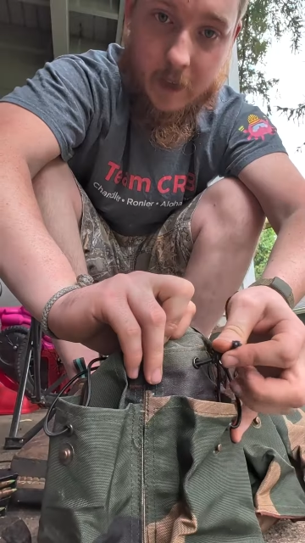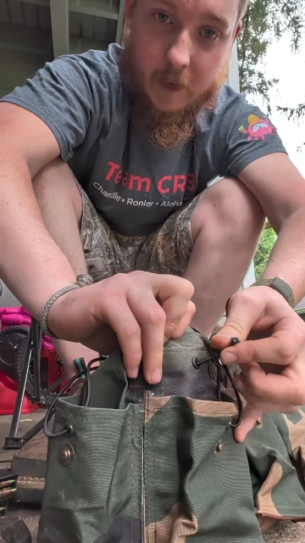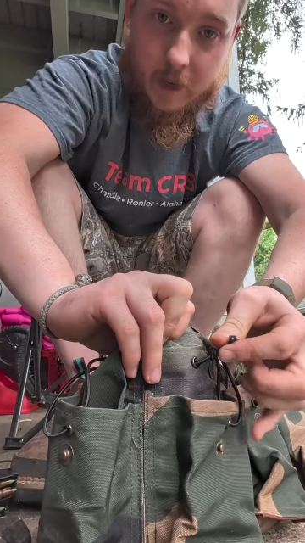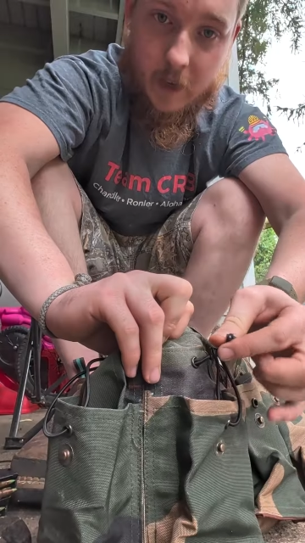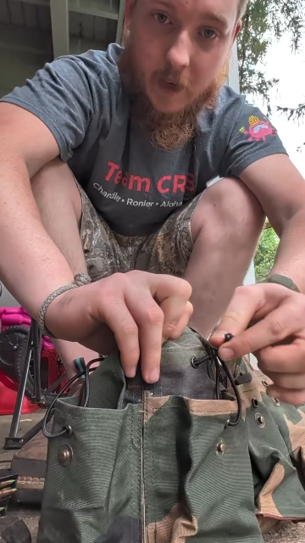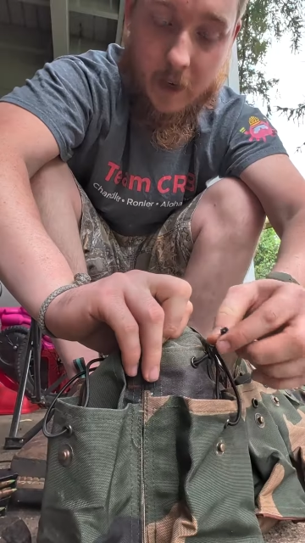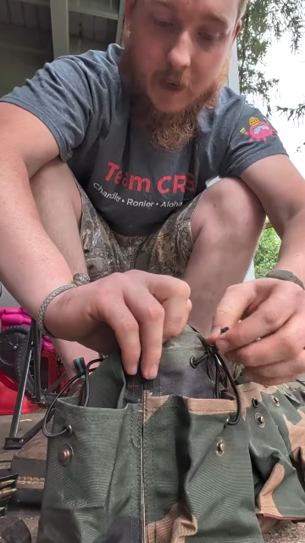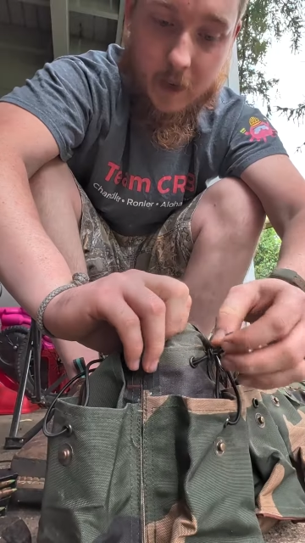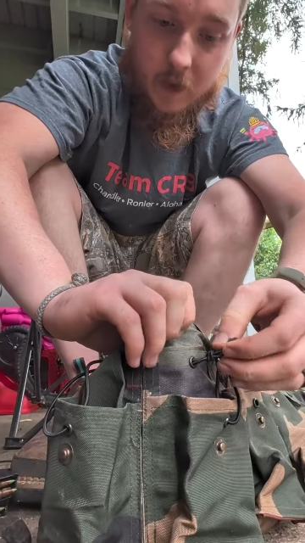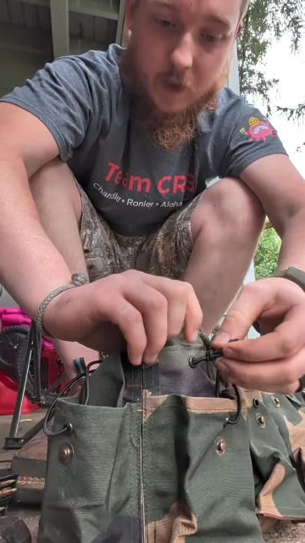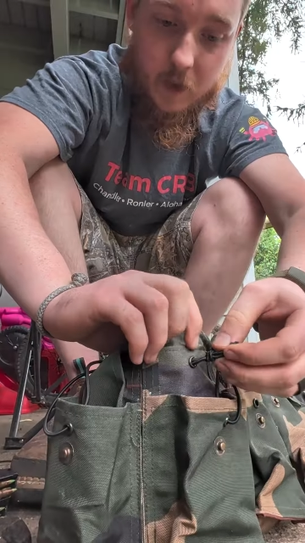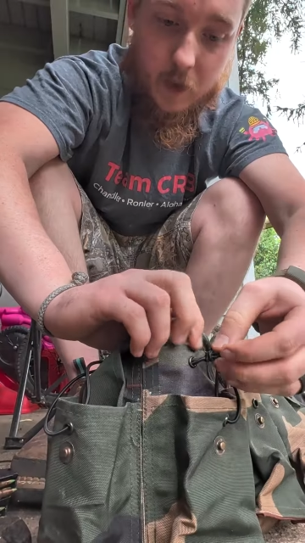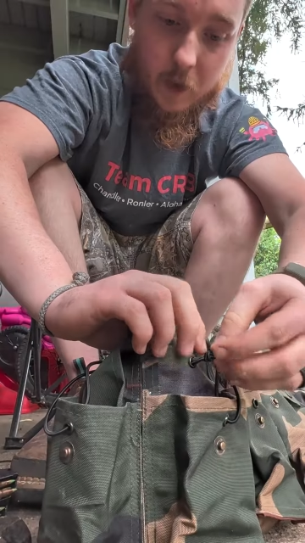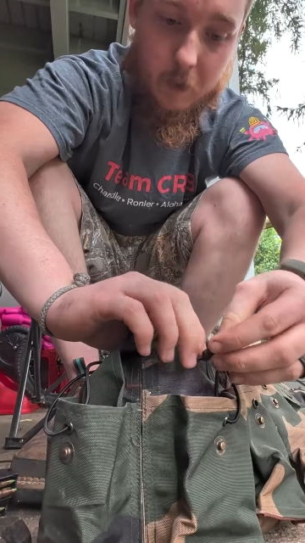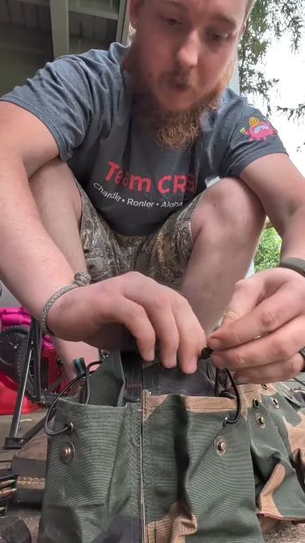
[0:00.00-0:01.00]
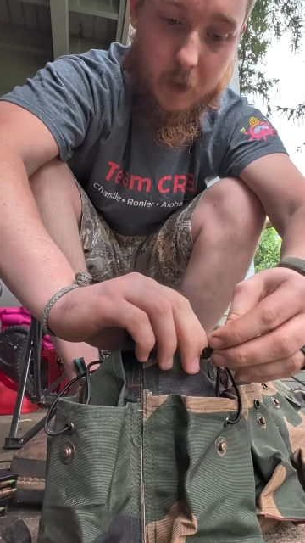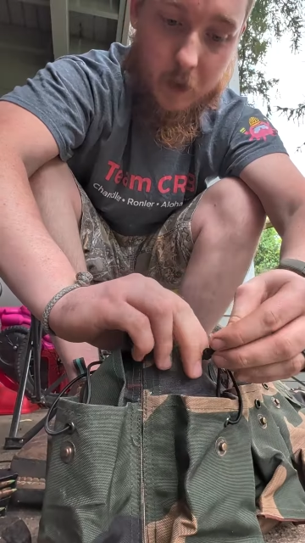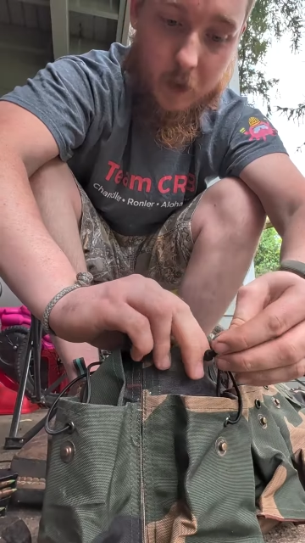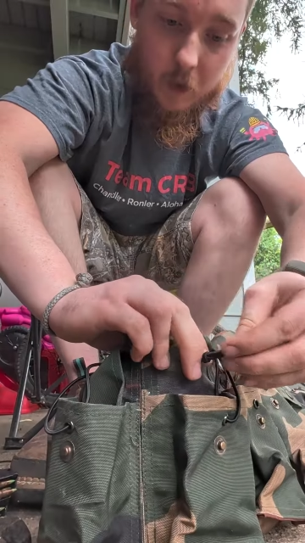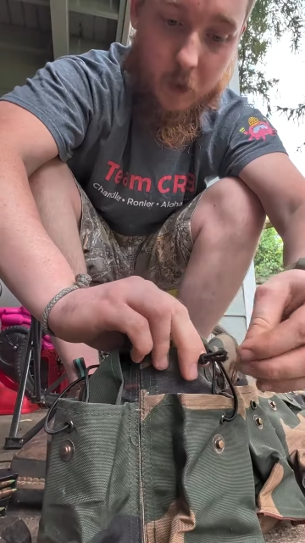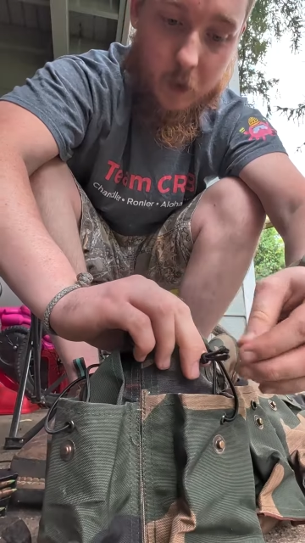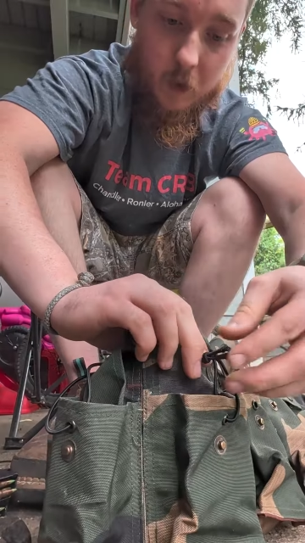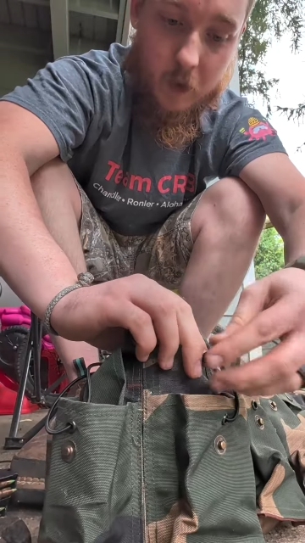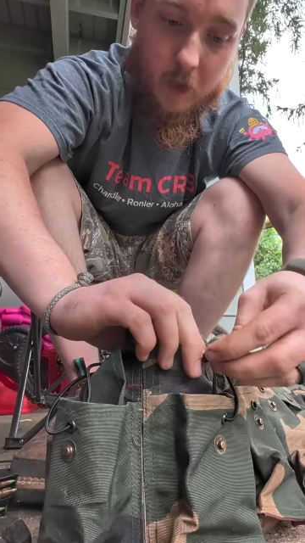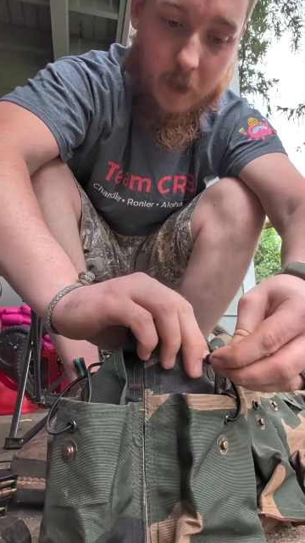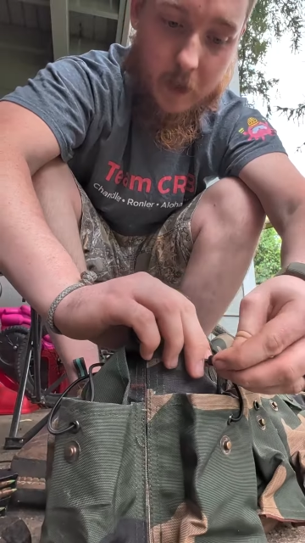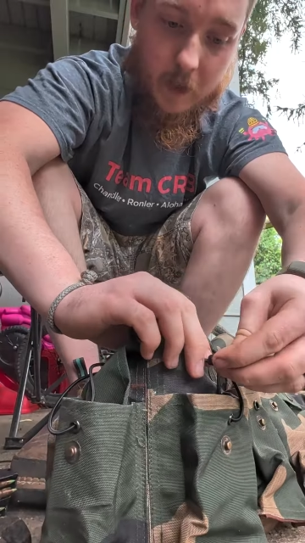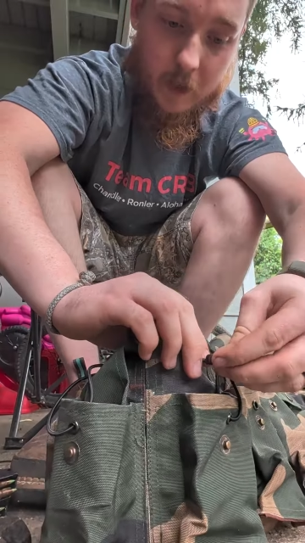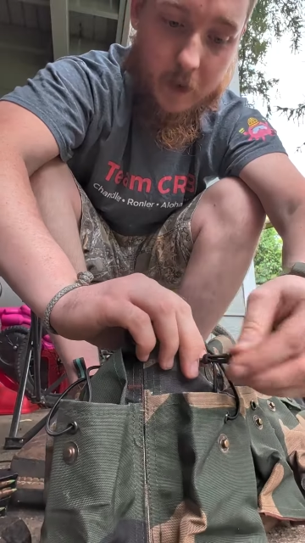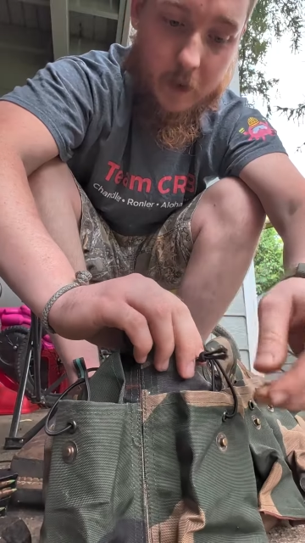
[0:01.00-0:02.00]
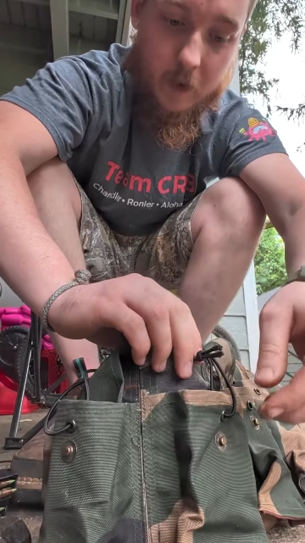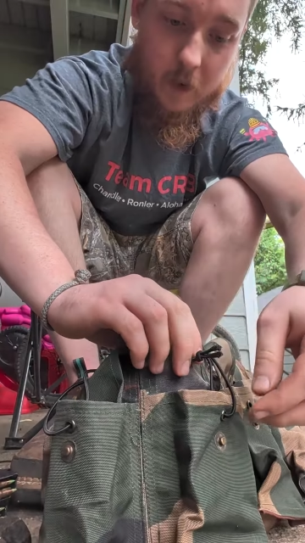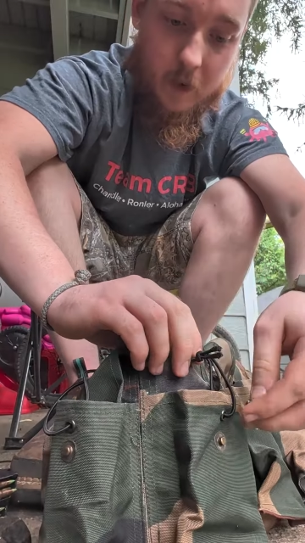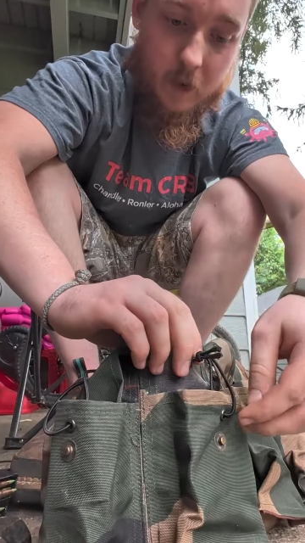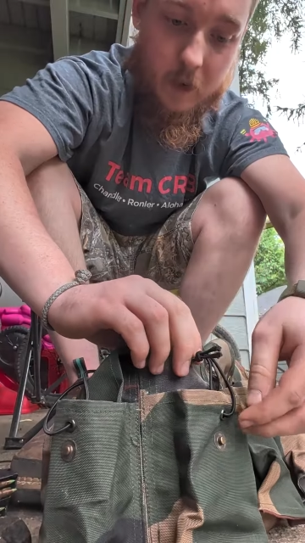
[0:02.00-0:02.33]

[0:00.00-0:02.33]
inside. So you could put a cord lock here,